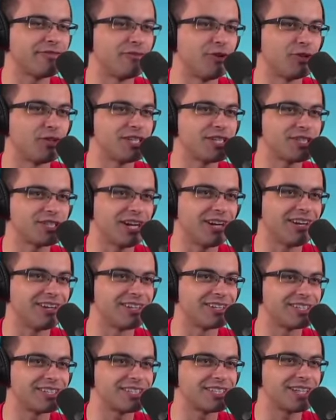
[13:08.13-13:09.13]
fully
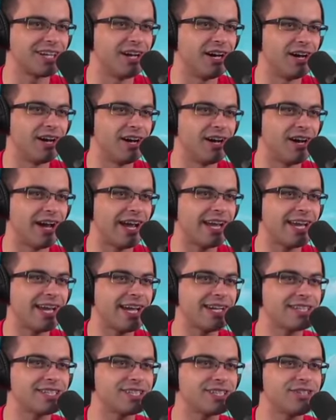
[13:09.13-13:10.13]
charged. Oh, I
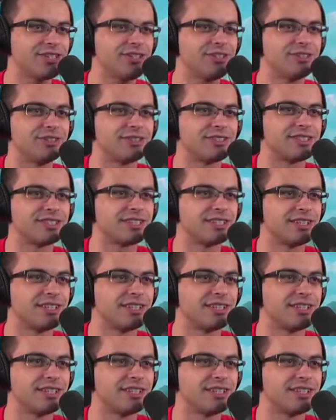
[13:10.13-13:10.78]
can't shoot.